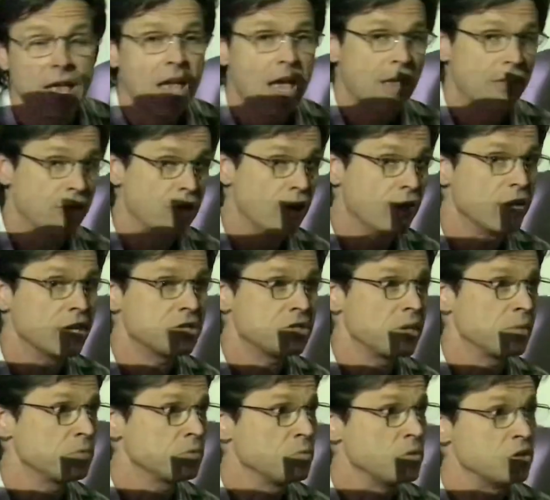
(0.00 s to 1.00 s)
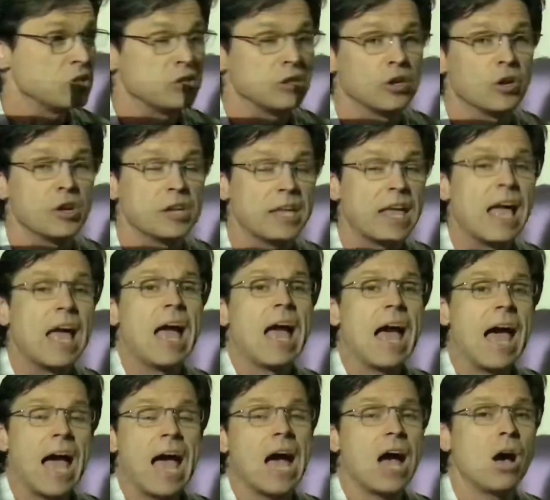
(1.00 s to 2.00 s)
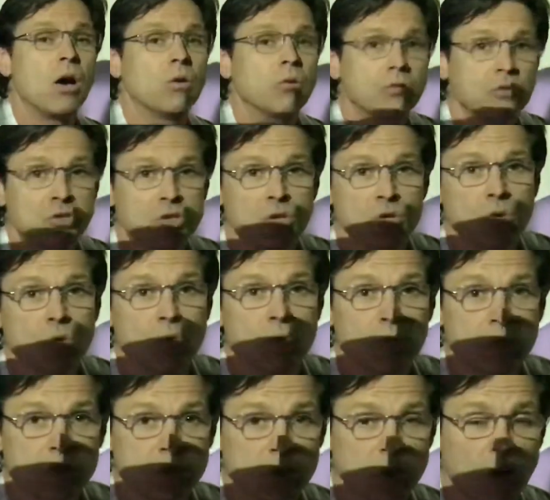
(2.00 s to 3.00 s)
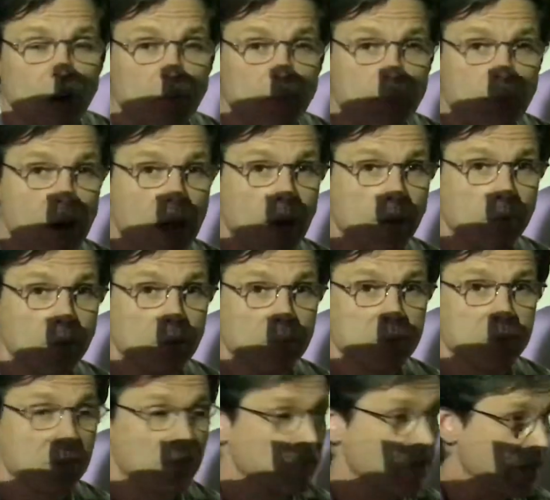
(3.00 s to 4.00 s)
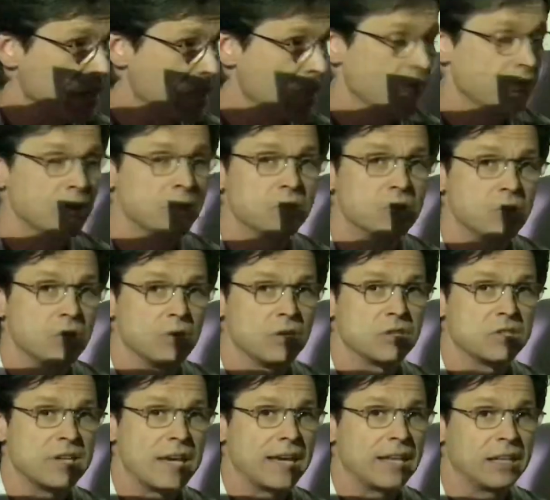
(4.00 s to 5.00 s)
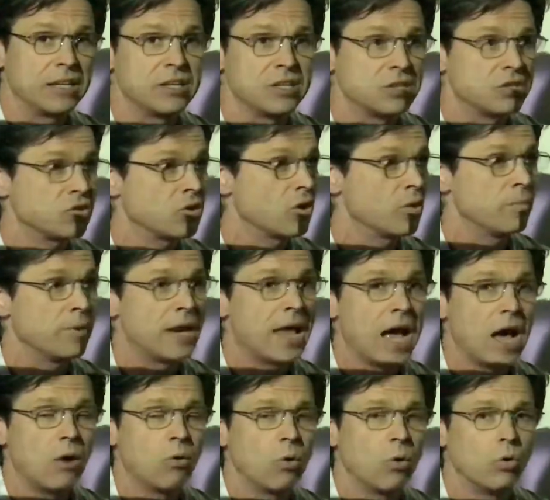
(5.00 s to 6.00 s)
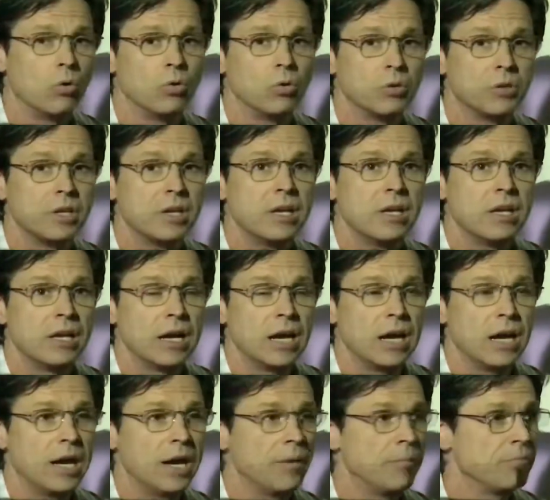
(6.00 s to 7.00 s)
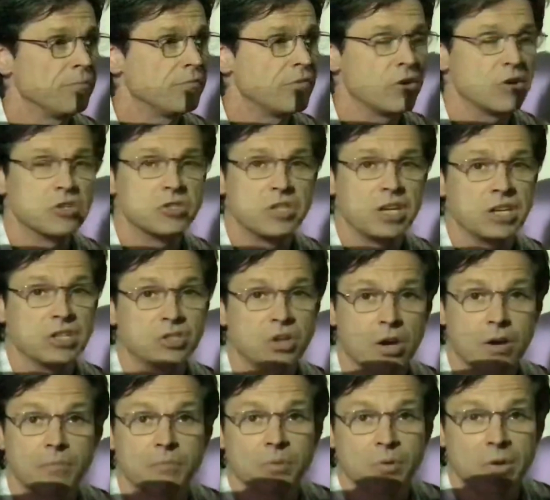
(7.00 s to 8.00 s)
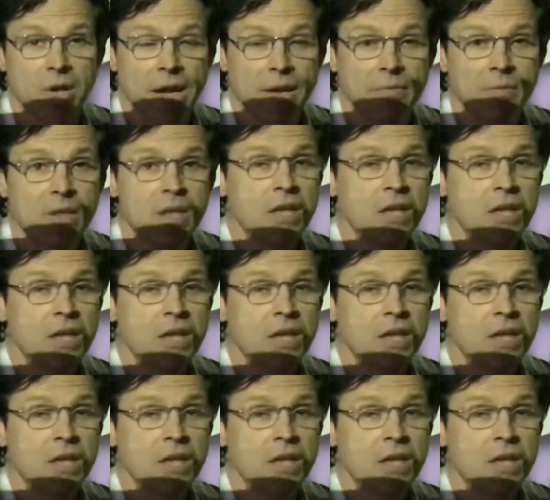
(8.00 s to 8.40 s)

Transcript: And then our next step is learning how to solve problems, if I give them to you, exactly to determine how old various things are. Okay?